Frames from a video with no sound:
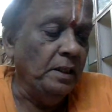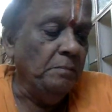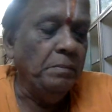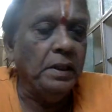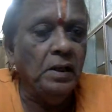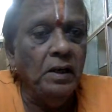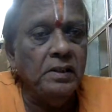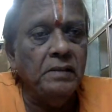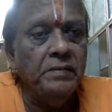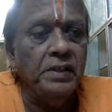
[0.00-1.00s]

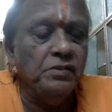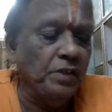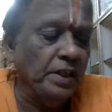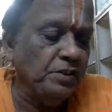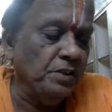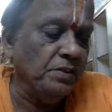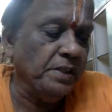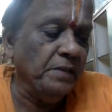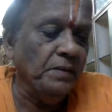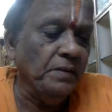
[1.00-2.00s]
because of the instructions
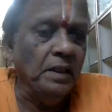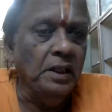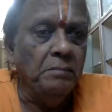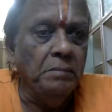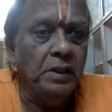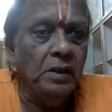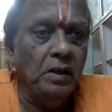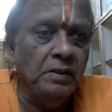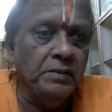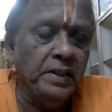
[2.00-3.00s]
given,
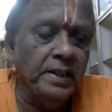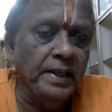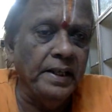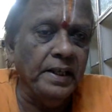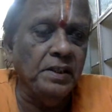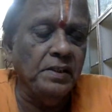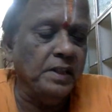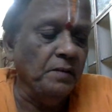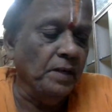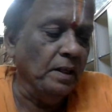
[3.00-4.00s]
because of the directions
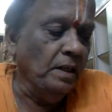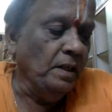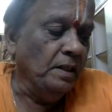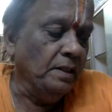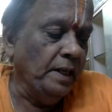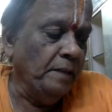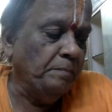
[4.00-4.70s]
given, the